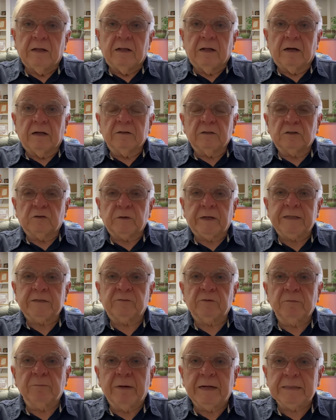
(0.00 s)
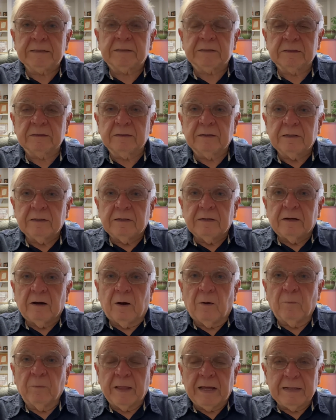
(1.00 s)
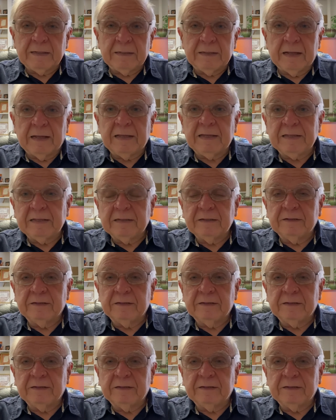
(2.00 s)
The transformation on that day